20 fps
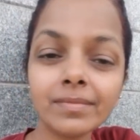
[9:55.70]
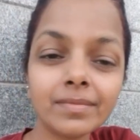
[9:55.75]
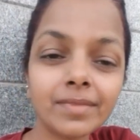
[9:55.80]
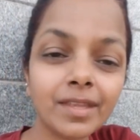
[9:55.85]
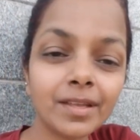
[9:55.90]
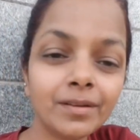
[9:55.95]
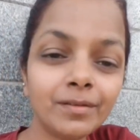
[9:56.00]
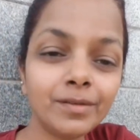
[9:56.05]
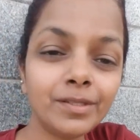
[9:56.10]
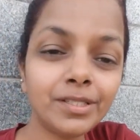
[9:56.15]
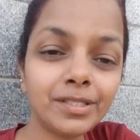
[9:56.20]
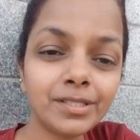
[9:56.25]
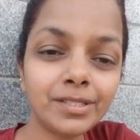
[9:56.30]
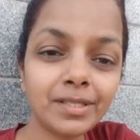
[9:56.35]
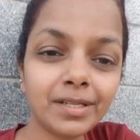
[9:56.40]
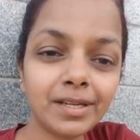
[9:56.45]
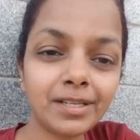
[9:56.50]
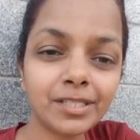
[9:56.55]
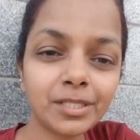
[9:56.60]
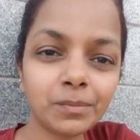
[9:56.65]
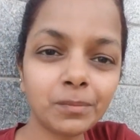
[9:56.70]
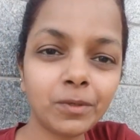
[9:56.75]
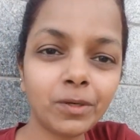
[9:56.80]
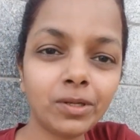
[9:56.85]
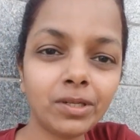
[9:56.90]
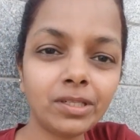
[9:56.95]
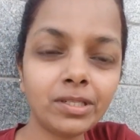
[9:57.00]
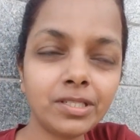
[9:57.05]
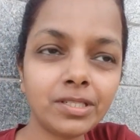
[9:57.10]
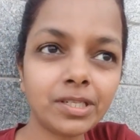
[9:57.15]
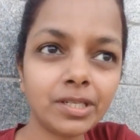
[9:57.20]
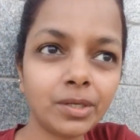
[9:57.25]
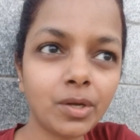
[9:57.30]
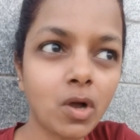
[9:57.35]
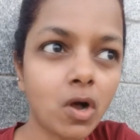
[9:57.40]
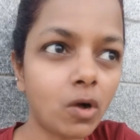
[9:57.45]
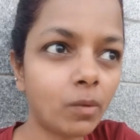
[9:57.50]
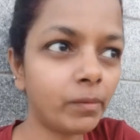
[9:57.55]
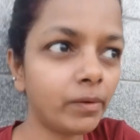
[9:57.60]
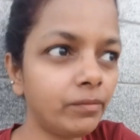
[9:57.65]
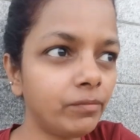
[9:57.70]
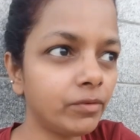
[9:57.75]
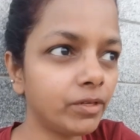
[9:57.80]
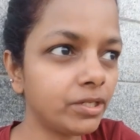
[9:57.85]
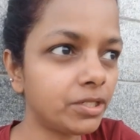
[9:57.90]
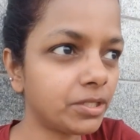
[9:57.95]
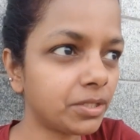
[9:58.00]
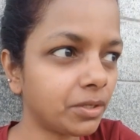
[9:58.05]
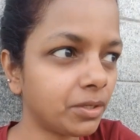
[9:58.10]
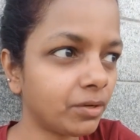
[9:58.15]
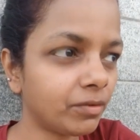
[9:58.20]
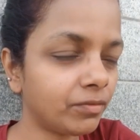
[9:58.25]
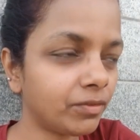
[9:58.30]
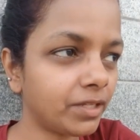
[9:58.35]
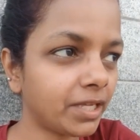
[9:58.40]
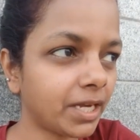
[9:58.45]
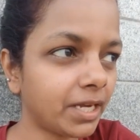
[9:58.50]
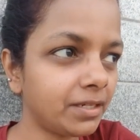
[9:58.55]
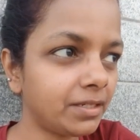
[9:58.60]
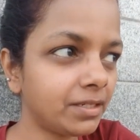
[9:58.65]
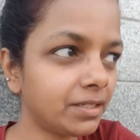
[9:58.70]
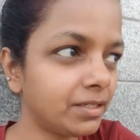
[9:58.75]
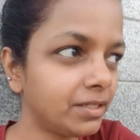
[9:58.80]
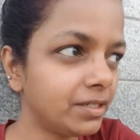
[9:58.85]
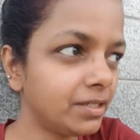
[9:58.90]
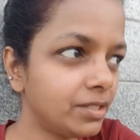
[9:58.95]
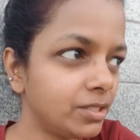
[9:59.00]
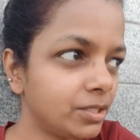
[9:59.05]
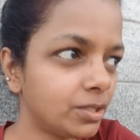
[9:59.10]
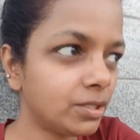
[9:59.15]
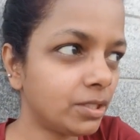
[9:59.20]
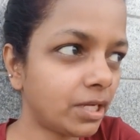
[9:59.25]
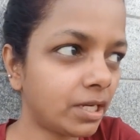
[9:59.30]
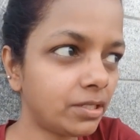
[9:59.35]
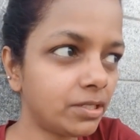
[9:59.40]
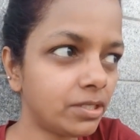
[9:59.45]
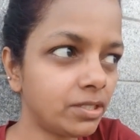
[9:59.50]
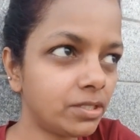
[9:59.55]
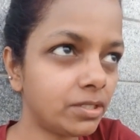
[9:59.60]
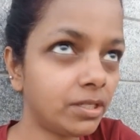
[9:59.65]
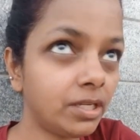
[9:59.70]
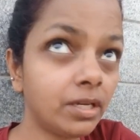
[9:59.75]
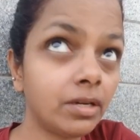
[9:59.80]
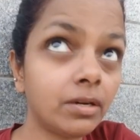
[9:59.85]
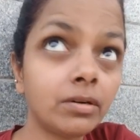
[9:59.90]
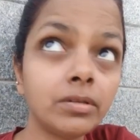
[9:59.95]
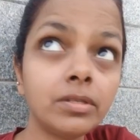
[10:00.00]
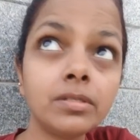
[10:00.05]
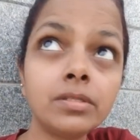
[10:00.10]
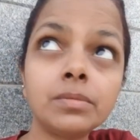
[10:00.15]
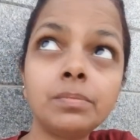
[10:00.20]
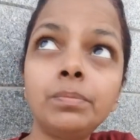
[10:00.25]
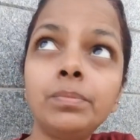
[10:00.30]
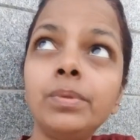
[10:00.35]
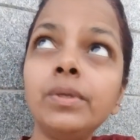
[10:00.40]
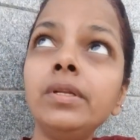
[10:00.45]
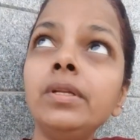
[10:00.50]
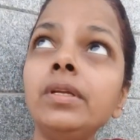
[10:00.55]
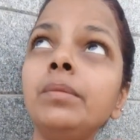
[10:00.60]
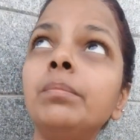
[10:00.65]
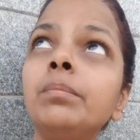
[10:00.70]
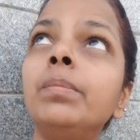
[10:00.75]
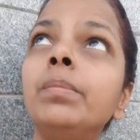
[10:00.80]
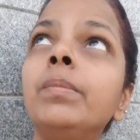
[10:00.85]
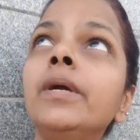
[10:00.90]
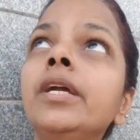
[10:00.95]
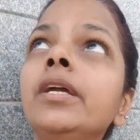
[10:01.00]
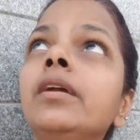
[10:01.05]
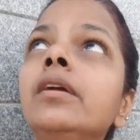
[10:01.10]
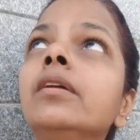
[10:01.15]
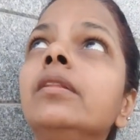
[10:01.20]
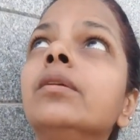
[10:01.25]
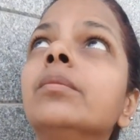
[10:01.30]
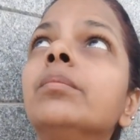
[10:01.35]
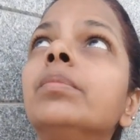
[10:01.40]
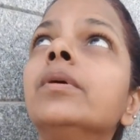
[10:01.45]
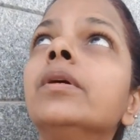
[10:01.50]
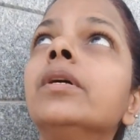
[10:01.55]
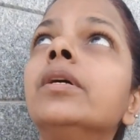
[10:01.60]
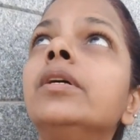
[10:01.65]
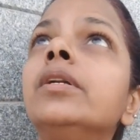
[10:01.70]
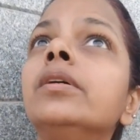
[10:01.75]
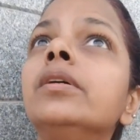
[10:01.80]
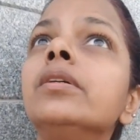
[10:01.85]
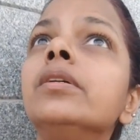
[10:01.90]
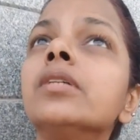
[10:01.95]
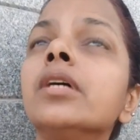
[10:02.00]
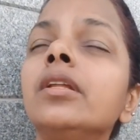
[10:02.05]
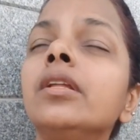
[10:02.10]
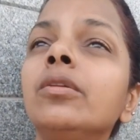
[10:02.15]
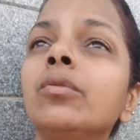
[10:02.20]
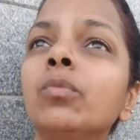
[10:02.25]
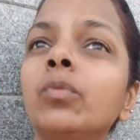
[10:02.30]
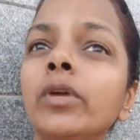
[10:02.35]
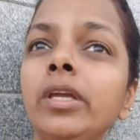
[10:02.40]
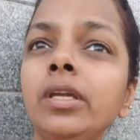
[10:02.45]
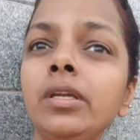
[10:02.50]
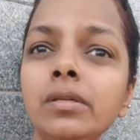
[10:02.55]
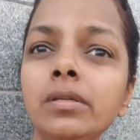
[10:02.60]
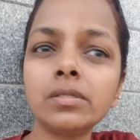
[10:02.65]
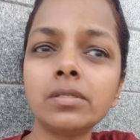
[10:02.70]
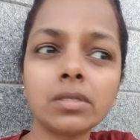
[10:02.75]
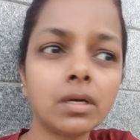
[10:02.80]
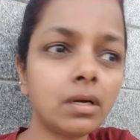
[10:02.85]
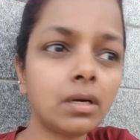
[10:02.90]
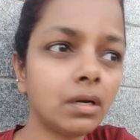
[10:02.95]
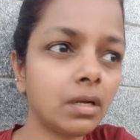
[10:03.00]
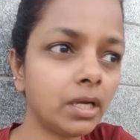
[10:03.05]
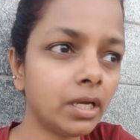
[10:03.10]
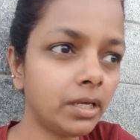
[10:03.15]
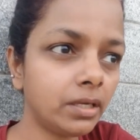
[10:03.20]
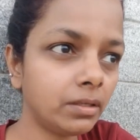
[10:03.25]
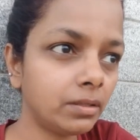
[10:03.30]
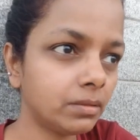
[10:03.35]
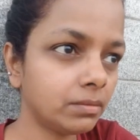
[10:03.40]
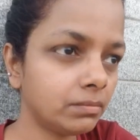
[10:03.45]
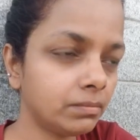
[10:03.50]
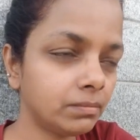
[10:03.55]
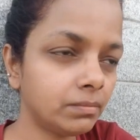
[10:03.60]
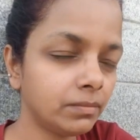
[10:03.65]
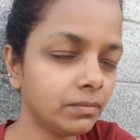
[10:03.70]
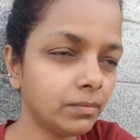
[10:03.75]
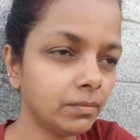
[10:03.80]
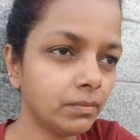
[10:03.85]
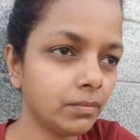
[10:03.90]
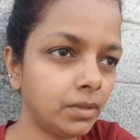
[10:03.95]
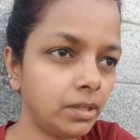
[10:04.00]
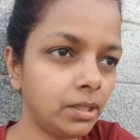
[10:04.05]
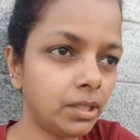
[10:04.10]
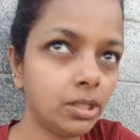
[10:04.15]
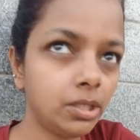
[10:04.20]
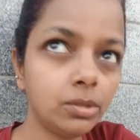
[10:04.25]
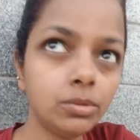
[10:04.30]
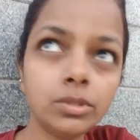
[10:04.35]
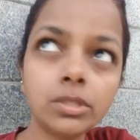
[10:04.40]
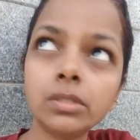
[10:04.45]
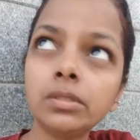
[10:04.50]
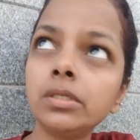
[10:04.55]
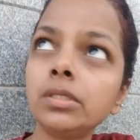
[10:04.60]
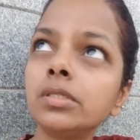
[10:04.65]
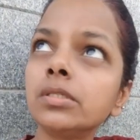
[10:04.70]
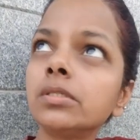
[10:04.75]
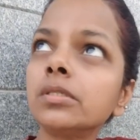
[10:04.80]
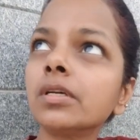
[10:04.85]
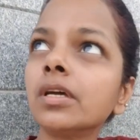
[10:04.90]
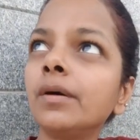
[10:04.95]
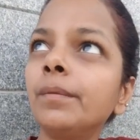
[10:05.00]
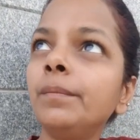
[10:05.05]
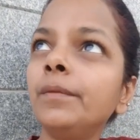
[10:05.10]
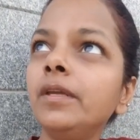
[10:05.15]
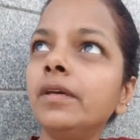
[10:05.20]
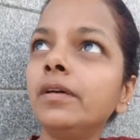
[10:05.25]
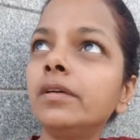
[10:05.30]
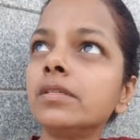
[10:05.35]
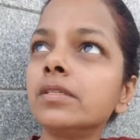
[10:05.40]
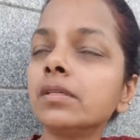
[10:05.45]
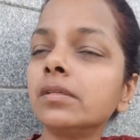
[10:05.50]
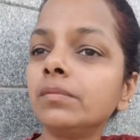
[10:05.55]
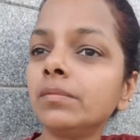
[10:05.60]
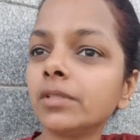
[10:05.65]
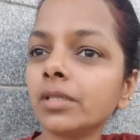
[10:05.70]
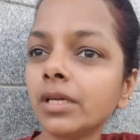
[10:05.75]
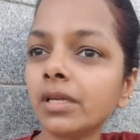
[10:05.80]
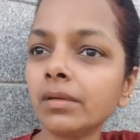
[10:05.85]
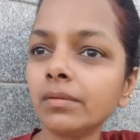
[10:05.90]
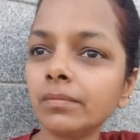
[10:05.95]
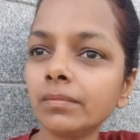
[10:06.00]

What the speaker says: which is the smallest and common version of that. So that is here. It's pretty big, the bird is, and the wings like huge, and they just come here sometimes.